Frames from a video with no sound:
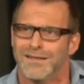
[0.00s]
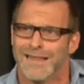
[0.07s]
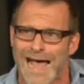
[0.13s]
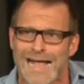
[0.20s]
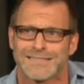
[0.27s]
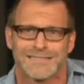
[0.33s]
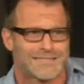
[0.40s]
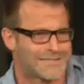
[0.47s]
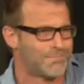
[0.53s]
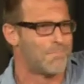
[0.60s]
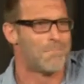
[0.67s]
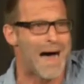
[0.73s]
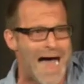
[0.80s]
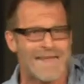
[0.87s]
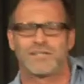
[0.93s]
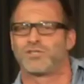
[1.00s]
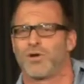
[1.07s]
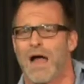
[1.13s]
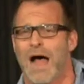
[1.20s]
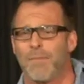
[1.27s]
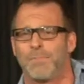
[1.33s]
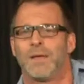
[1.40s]
That's mic
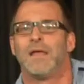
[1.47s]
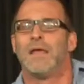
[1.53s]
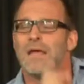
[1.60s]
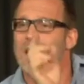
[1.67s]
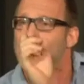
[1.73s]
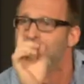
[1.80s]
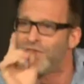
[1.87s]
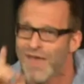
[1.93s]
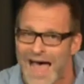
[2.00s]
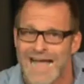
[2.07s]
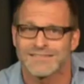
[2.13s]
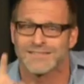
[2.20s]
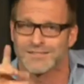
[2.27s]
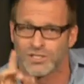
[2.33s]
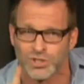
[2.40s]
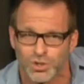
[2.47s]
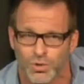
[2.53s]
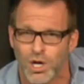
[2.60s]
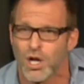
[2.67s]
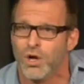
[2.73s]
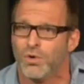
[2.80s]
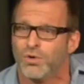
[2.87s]
drop. That's the
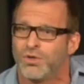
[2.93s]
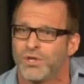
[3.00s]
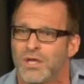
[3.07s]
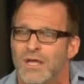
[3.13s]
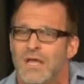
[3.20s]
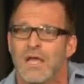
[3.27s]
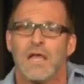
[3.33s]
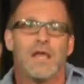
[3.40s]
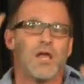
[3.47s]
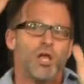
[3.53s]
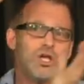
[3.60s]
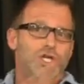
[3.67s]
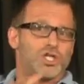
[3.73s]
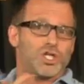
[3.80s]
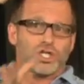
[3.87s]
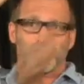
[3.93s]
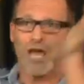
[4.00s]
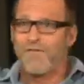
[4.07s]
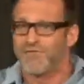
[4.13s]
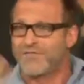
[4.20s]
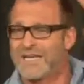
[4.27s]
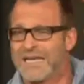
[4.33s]
truth.
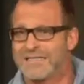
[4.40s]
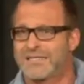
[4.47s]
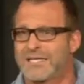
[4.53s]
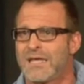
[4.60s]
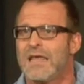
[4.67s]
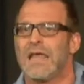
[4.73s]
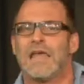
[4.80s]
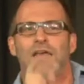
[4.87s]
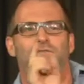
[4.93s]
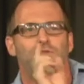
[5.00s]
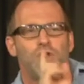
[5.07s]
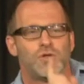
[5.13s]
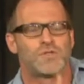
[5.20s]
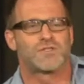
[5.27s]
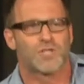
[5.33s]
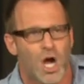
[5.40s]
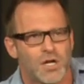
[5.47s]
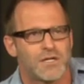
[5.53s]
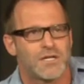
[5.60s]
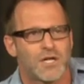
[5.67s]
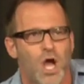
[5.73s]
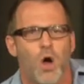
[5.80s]
Shift it. If you
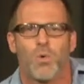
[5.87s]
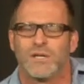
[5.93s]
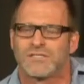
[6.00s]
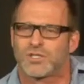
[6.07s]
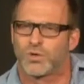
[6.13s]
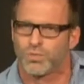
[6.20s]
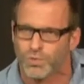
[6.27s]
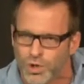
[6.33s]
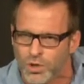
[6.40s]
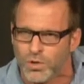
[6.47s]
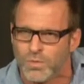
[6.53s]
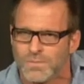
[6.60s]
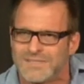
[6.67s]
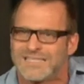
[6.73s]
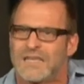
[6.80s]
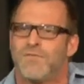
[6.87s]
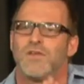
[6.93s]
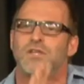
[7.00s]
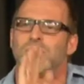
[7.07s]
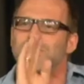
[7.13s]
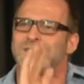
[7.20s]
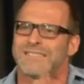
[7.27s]
started to go into rooms
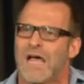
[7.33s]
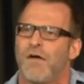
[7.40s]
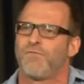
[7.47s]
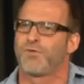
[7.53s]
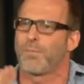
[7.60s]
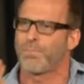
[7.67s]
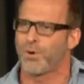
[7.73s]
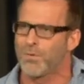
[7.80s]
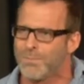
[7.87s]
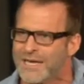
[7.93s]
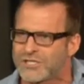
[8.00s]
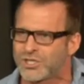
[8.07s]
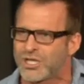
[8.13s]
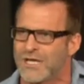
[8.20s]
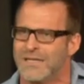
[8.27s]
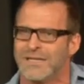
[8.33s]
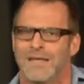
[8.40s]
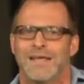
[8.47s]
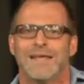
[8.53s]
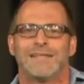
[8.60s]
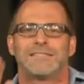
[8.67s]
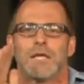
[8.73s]
giving yourself the permission
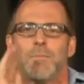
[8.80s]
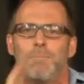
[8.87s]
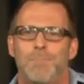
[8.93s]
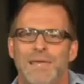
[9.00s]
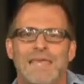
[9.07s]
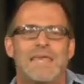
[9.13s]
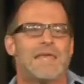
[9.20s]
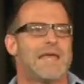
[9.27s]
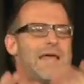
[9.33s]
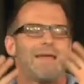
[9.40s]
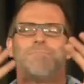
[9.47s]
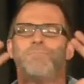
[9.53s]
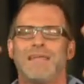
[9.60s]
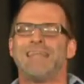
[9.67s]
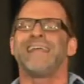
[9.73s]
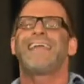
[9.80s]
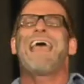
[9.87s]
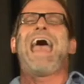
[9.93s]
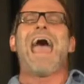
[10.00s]
to be, meaning